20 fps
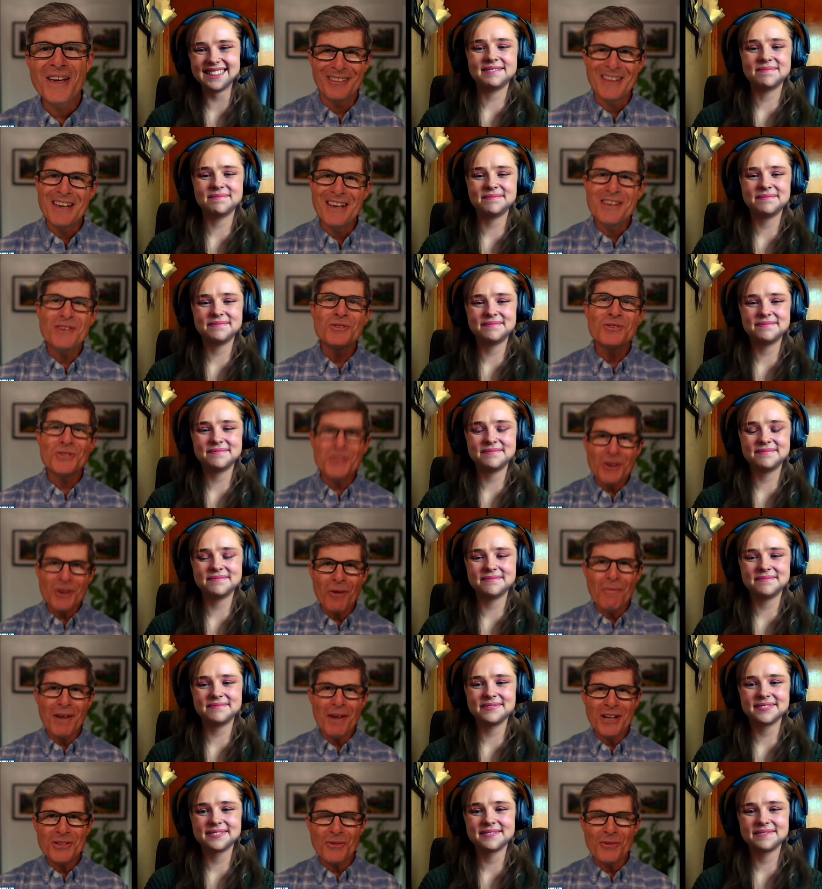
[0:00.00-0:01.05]
Speaker 1: Thank you so
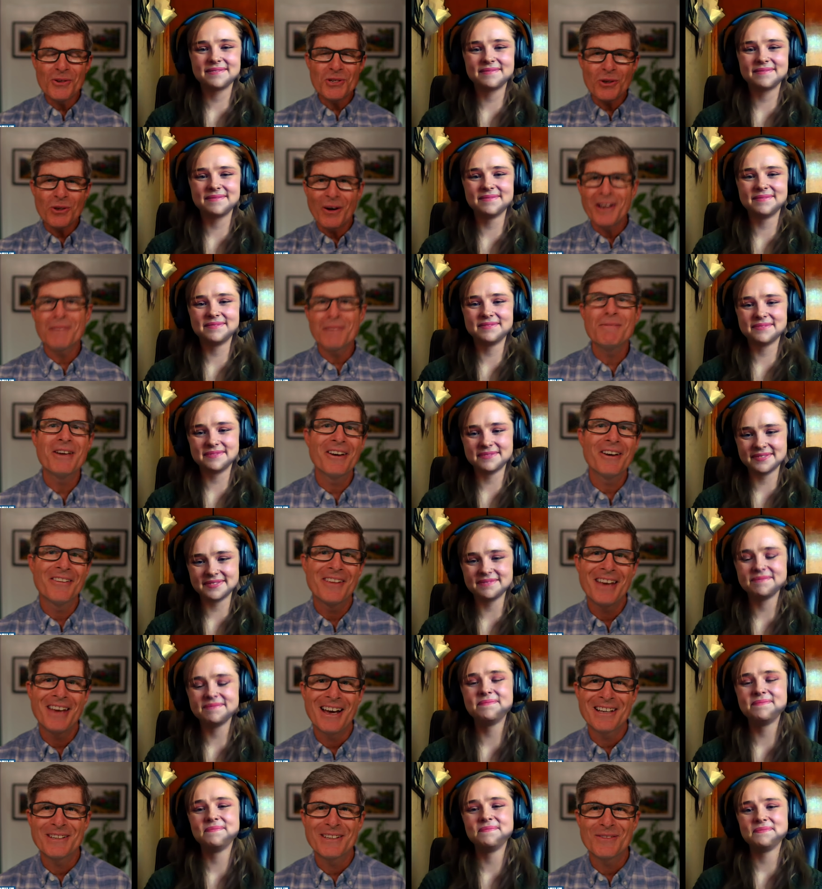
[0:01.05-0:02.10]
much for joining me on
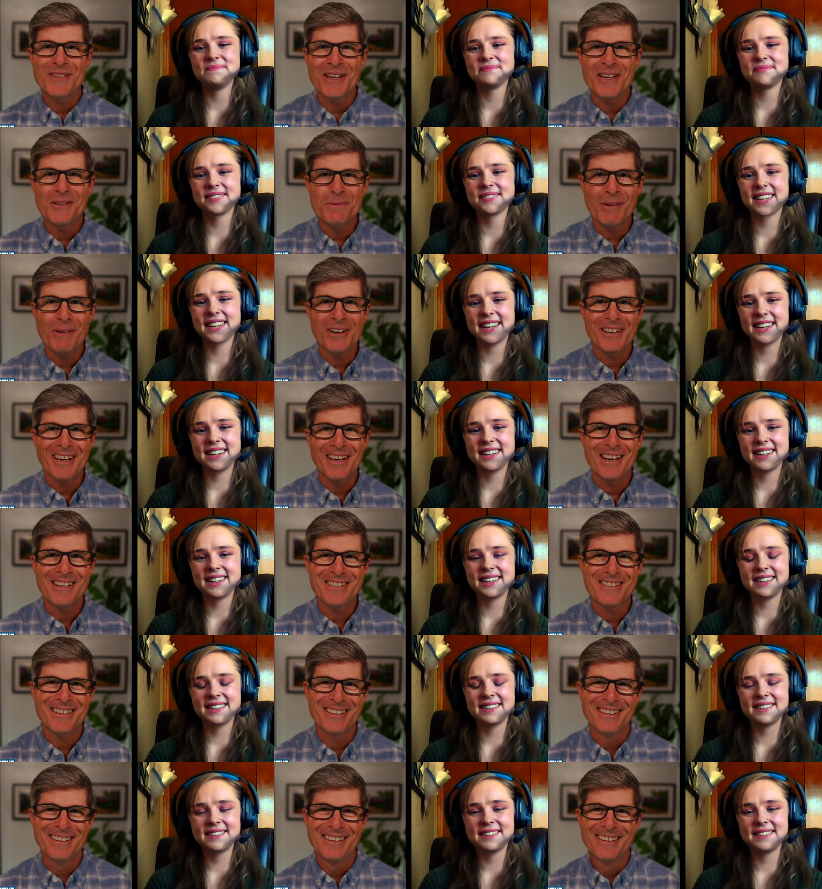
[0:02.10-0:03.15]
the Active Towns
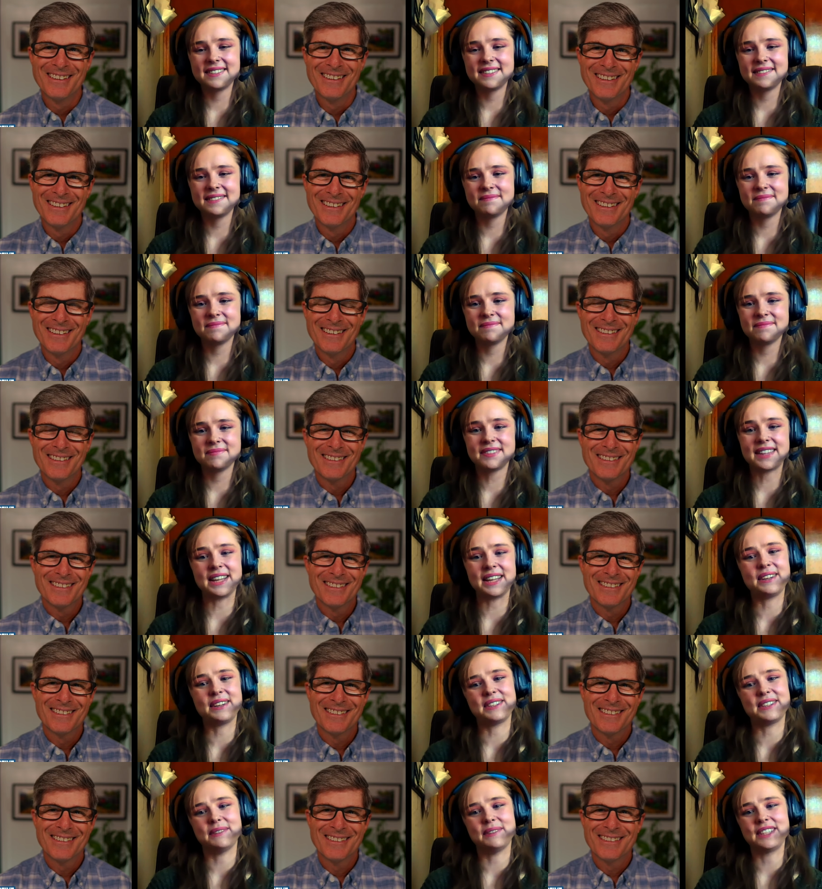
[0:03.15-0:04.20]
podcast.
Speaker 2: Thank you
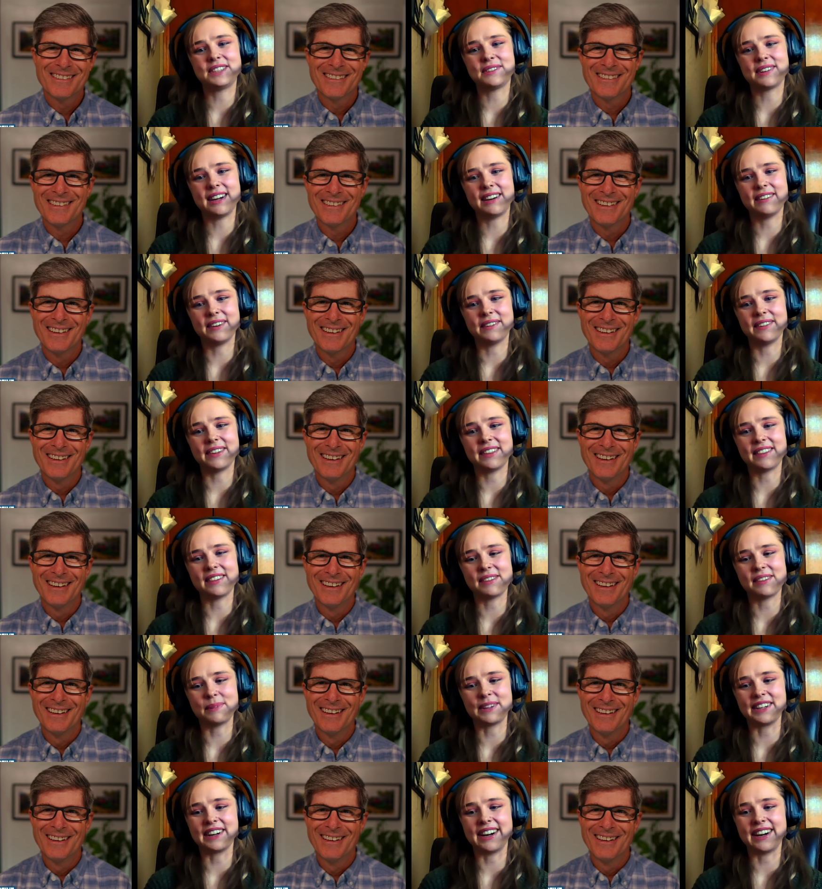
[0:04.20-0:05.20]
so much for having me. This has been